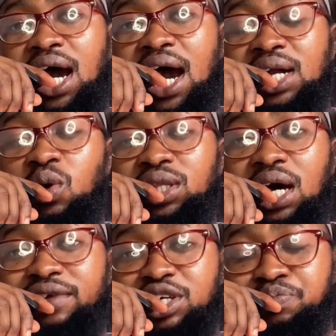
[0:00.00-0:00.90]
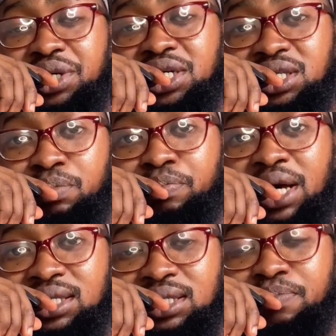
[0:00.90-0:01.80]
And what I've experienced in the
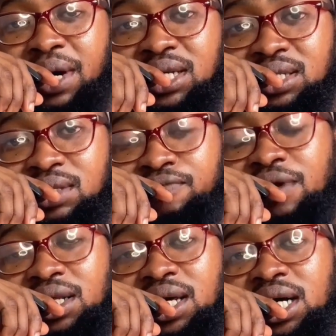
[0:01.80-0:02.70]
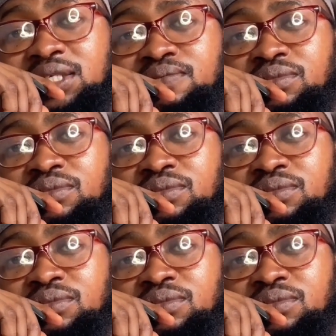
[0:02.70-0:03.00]
past is the fact that